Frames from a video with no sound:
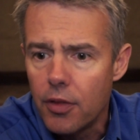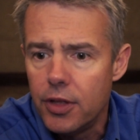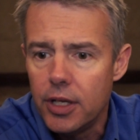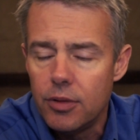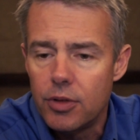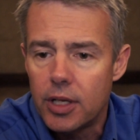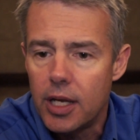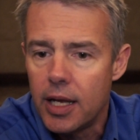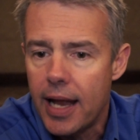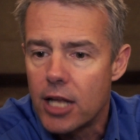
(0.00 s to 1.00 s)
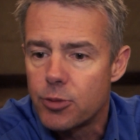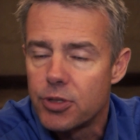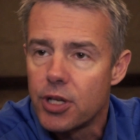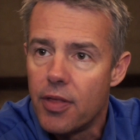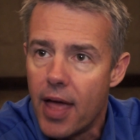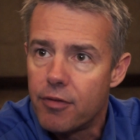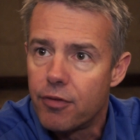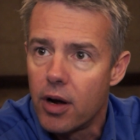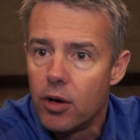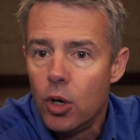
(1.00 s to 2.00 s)
the key enhancements on that
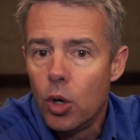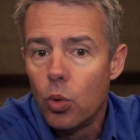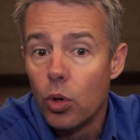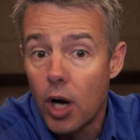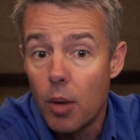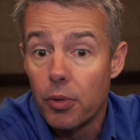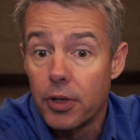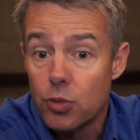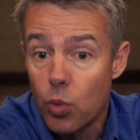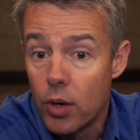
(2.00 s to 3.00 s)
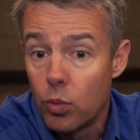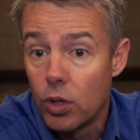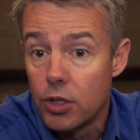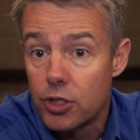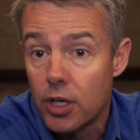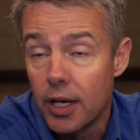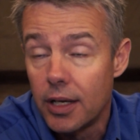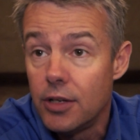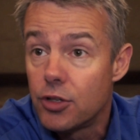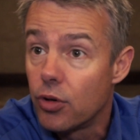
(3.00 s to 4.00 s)
front were a couple things. One was
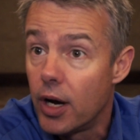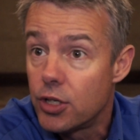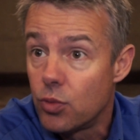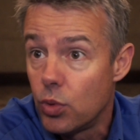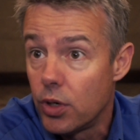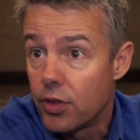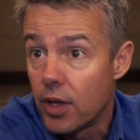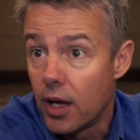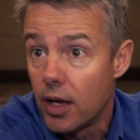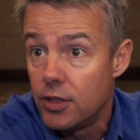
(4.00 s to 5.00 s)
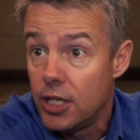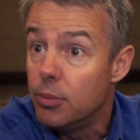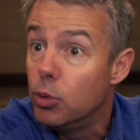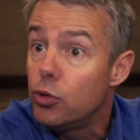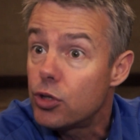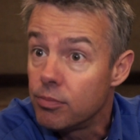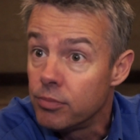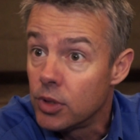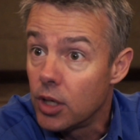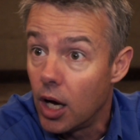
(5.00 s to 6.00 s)
integration with DD Boost
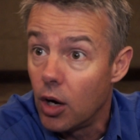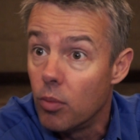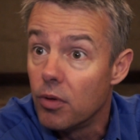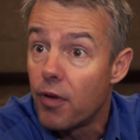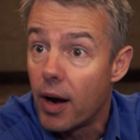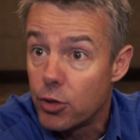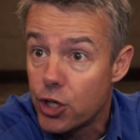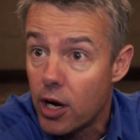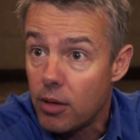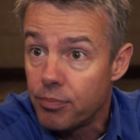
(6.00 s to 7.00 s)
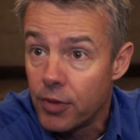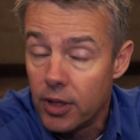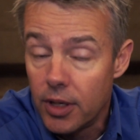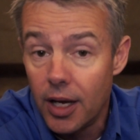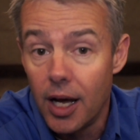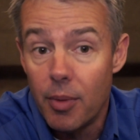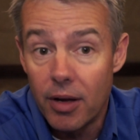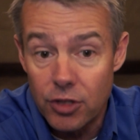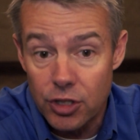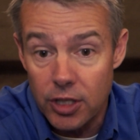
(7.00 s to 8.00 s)
over Fiber Channel,
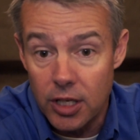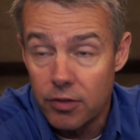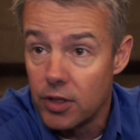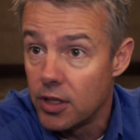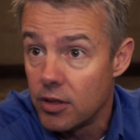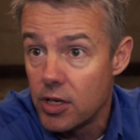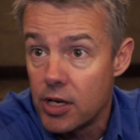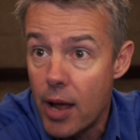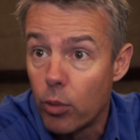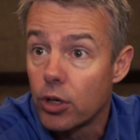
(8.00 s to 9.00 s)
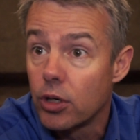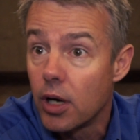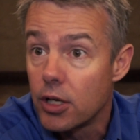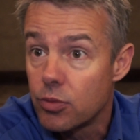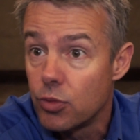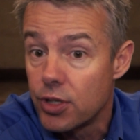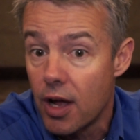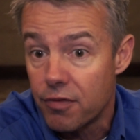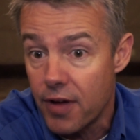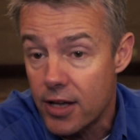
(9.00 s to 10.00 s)
obviously giving networker customers
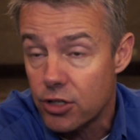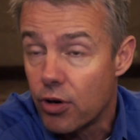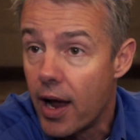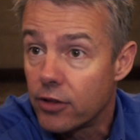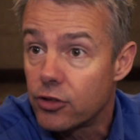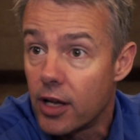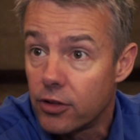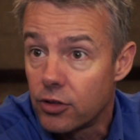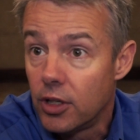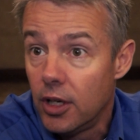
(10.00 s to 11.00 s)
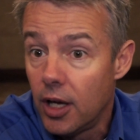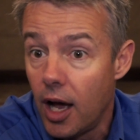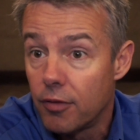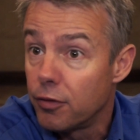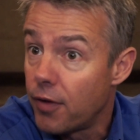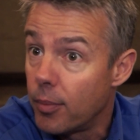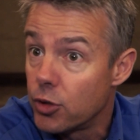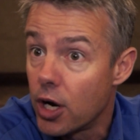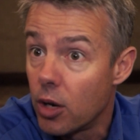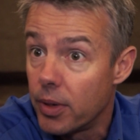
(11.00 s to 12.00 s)
now faster access for Fiber
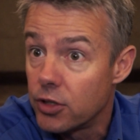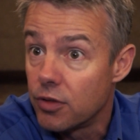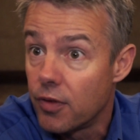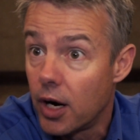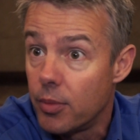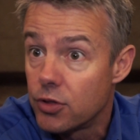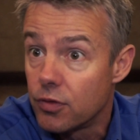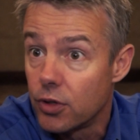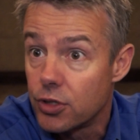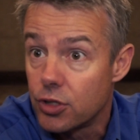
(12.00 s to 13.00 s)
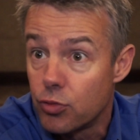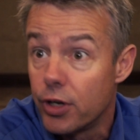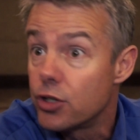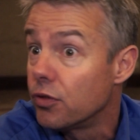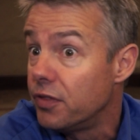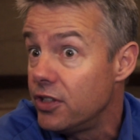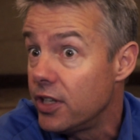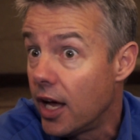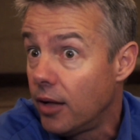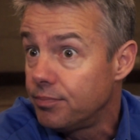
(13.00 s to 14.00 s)
Channel-based environments versus traditional
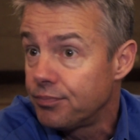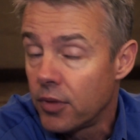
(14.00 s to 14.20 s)
VTL.